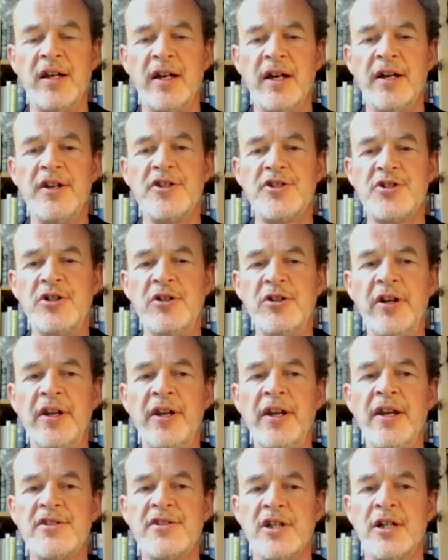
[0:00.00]
and it's truly
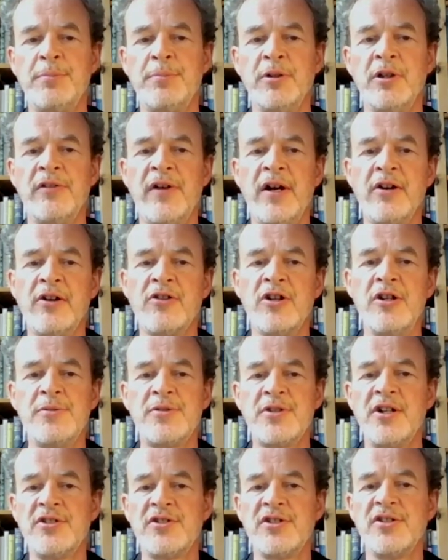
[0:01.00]
an example of how groups
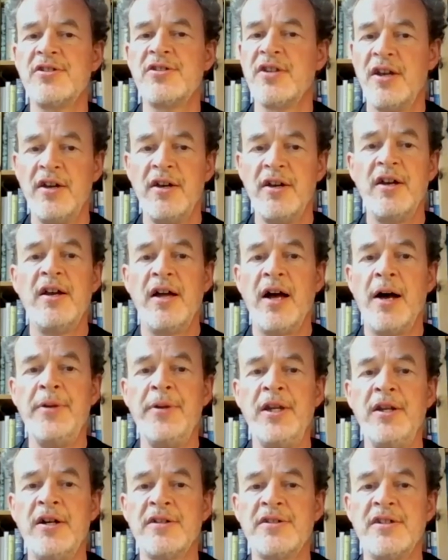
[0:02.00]
such as
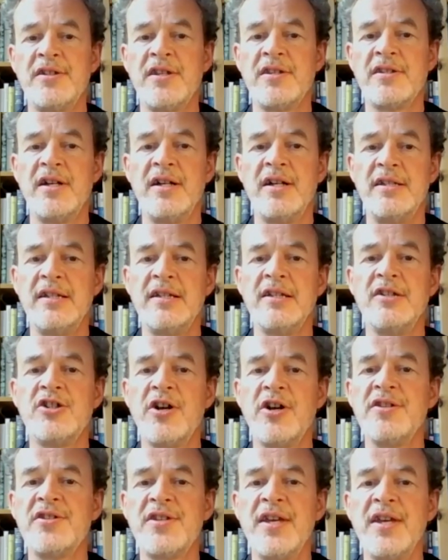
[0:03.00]
Aberdeen Artist Society can
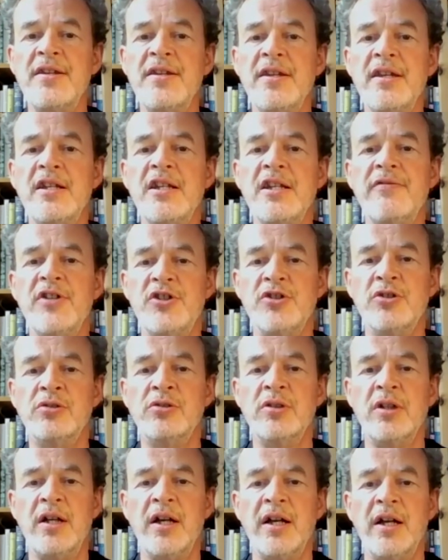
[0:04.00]
transcend the individual
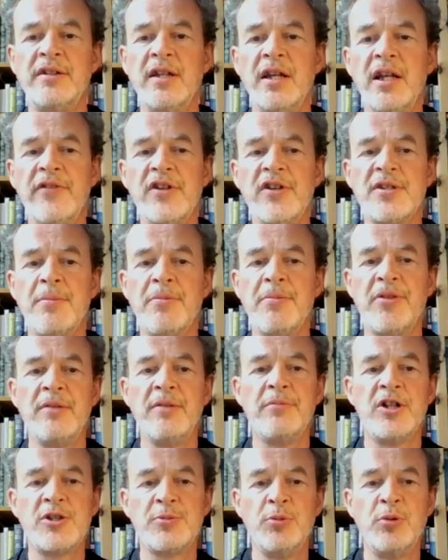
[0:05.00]
and deliver something
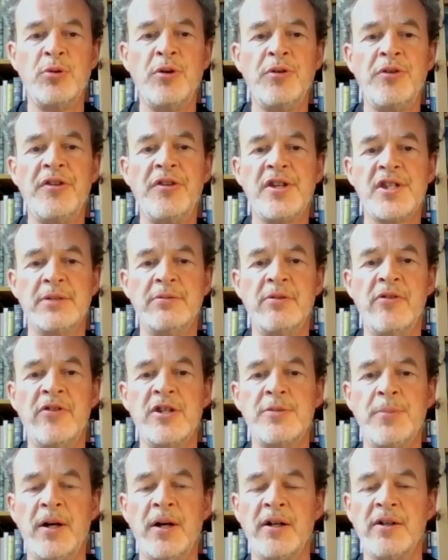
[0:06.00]
much more than the sum of its
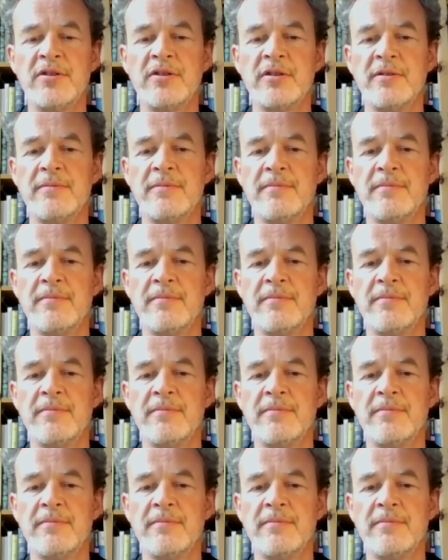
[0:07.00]
parts.